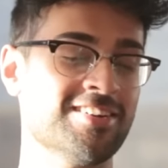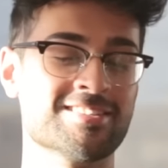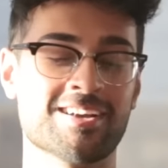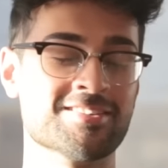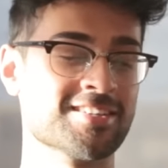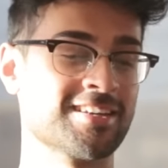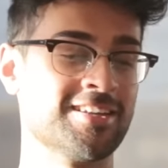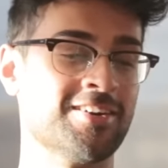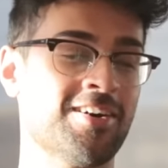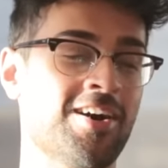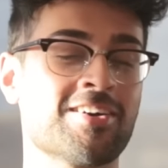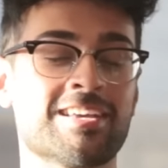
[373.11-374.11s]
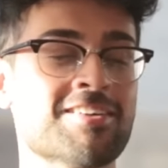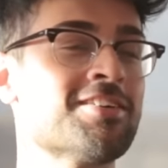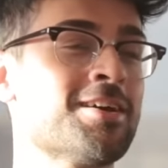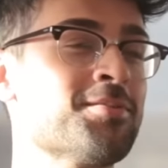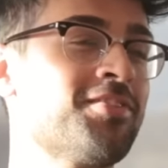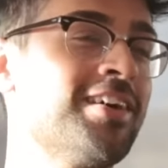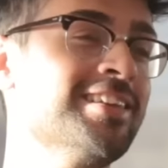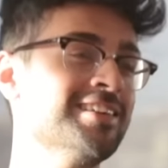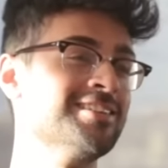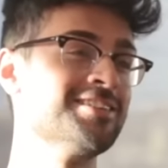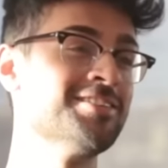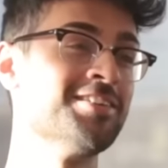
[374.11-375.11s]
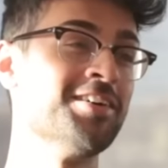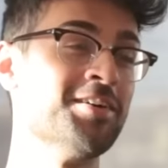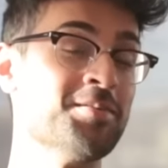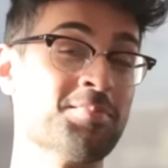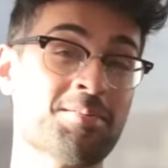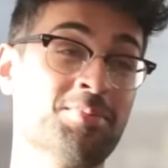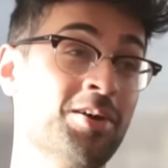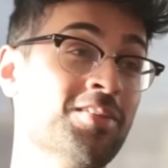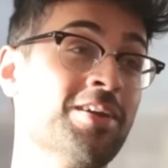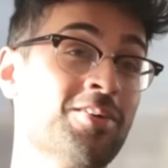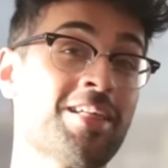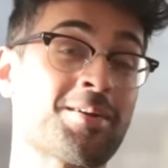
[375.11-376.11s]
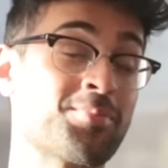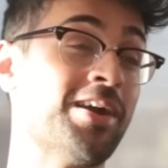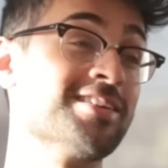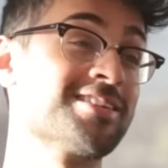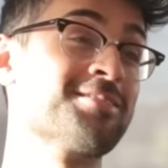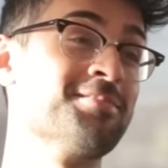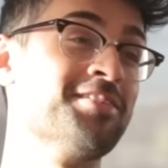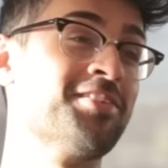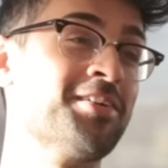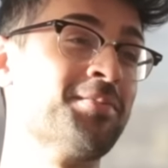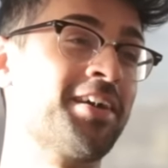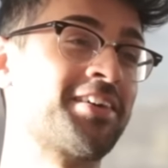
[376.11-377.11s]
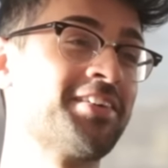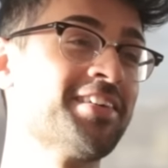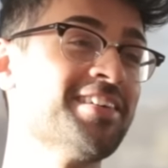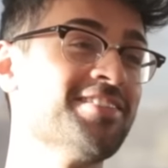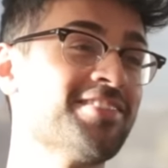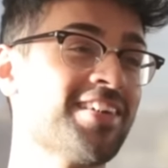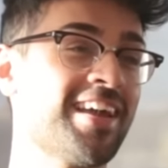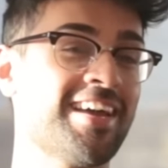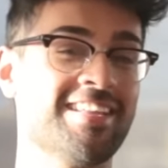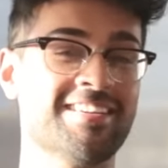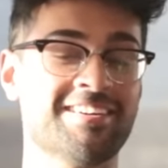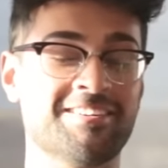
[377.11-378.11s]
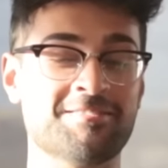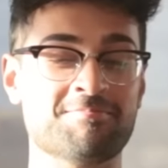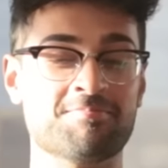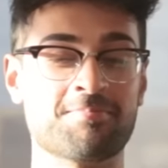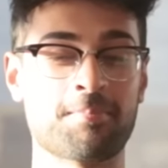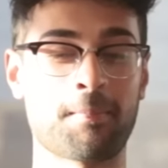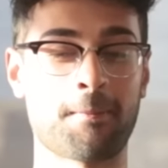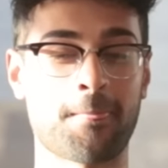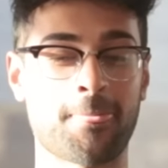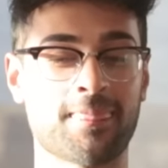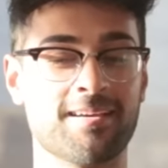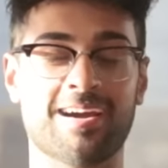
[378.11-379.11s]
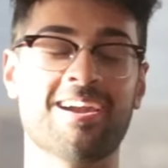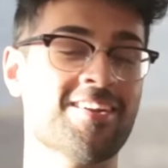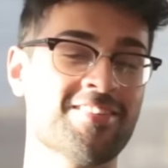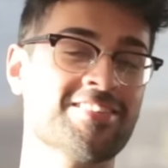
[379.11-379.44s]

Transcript: I was like, you know, I'll give Fuck. it up if I need to. But bro, they were like pressing me for the microwave. And what, um, I don't know.